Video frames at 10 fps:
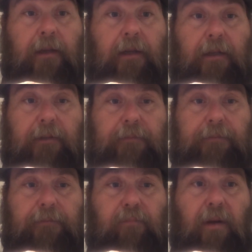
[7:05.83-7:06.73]

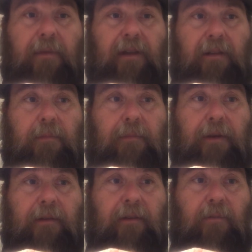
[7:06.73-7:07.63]
Probably a little bit
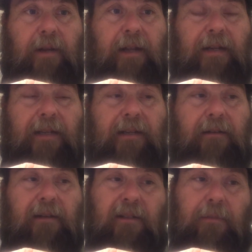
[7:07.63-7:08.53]
bigger than what I
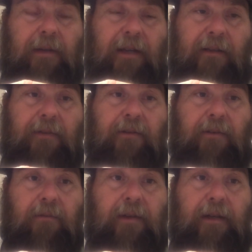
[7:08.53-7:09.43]
needed, a little bit heavier
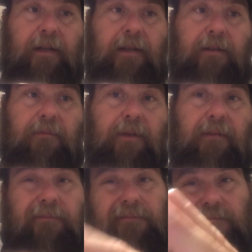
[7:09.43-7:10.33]
than what I needed, but
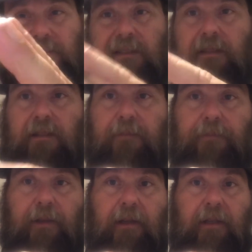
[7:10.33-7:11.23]
you know,
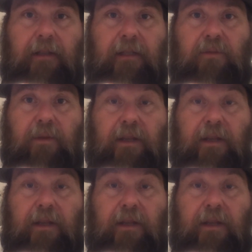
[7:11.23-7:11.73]
it is